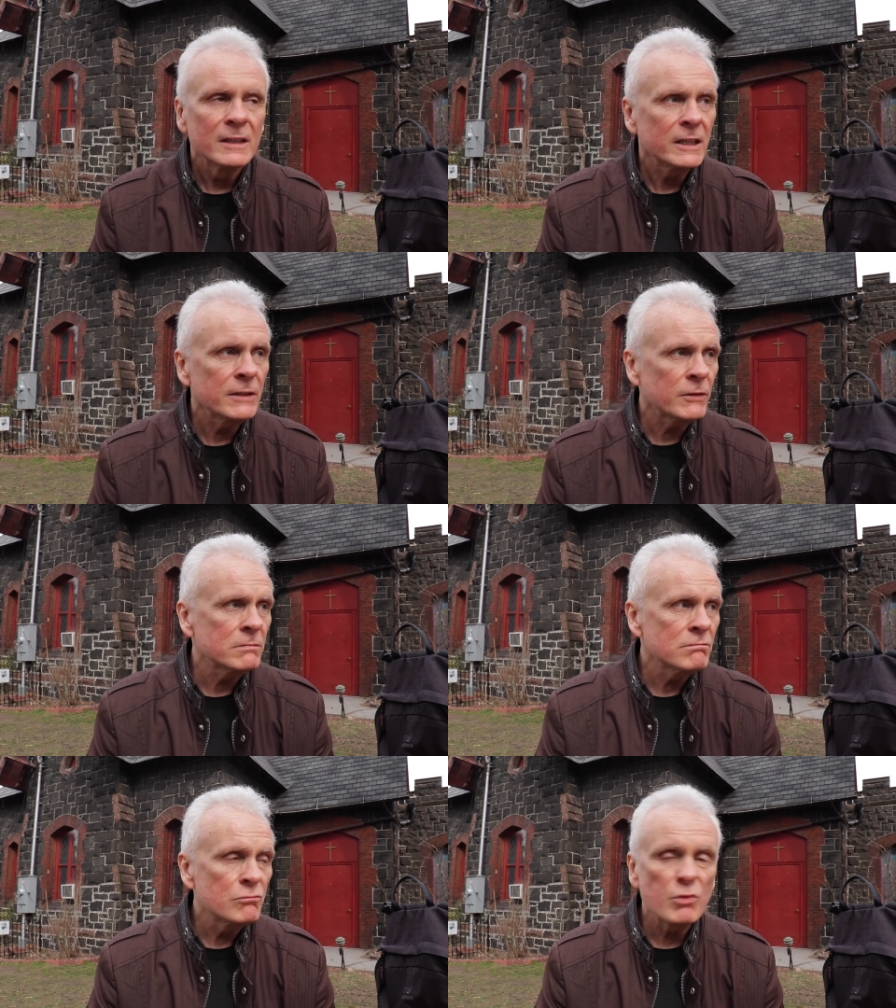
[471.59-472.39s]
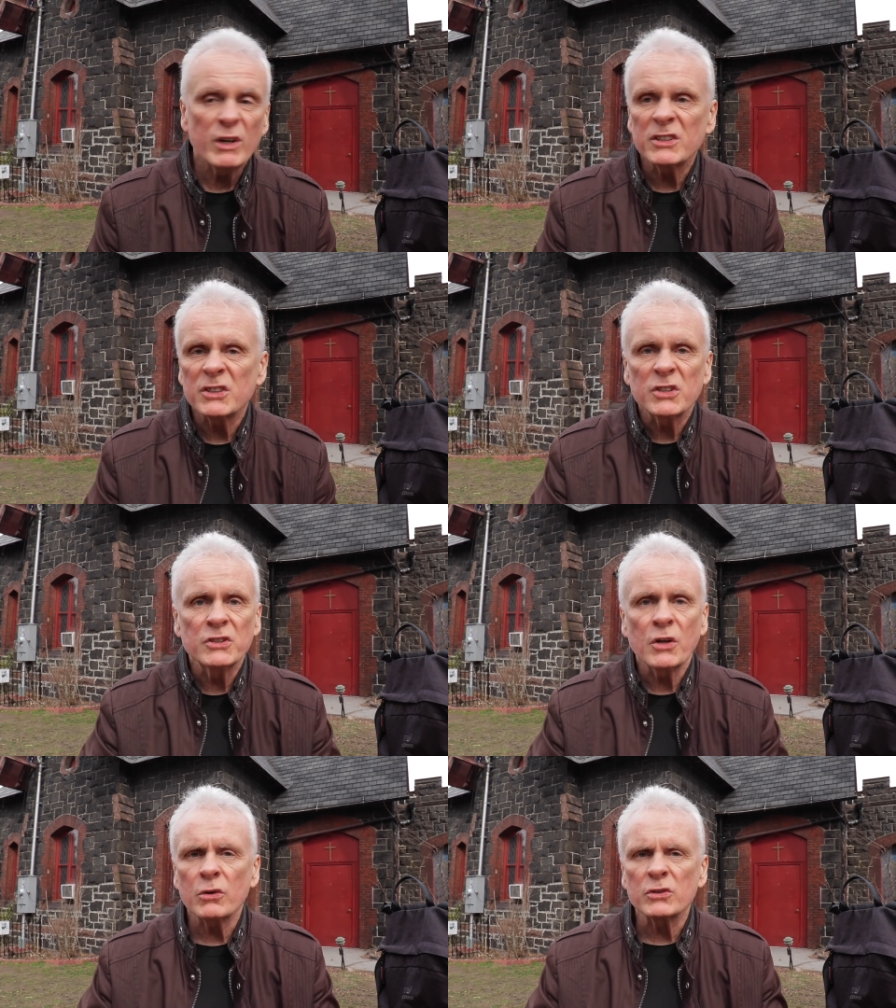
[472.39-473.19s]
Even when it's a
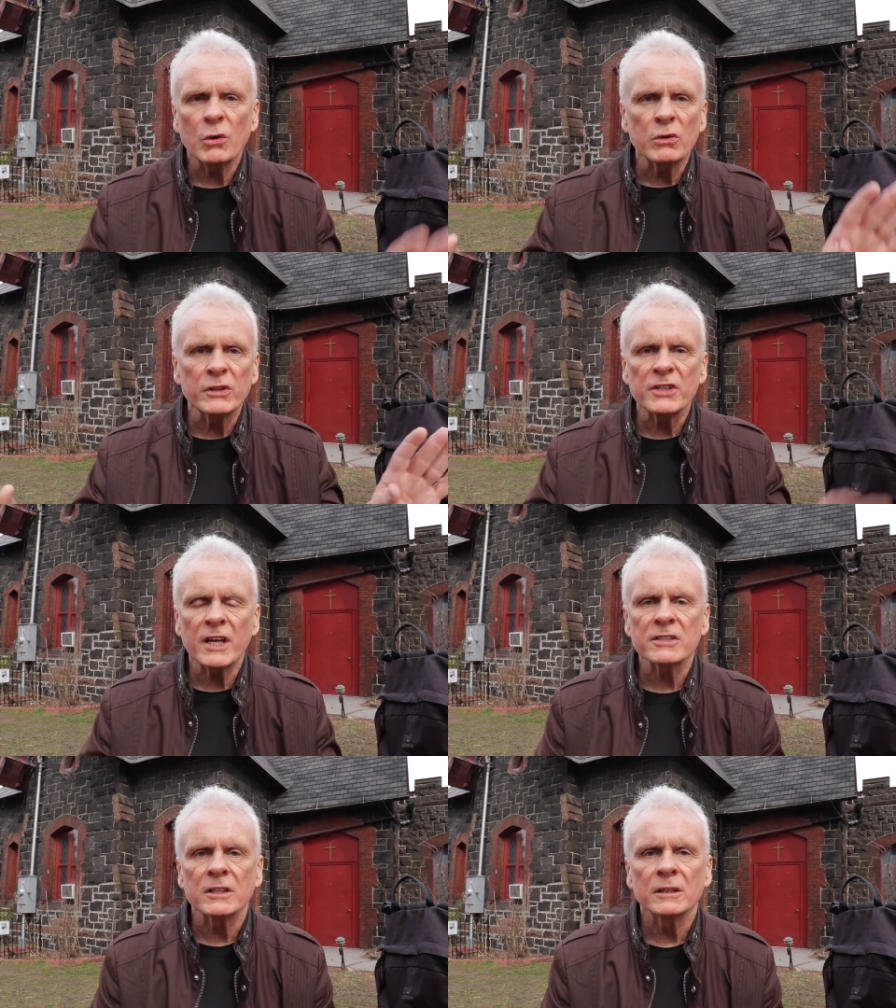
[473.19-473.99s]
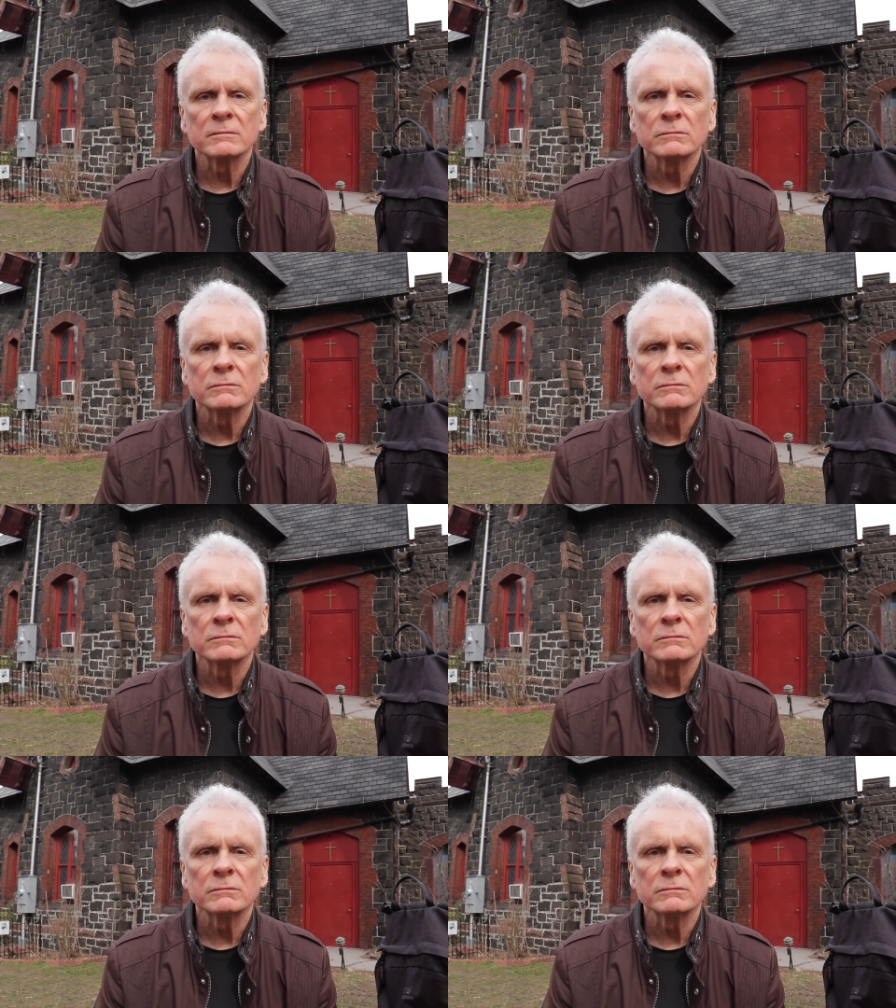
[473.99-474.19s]
to- total disaster,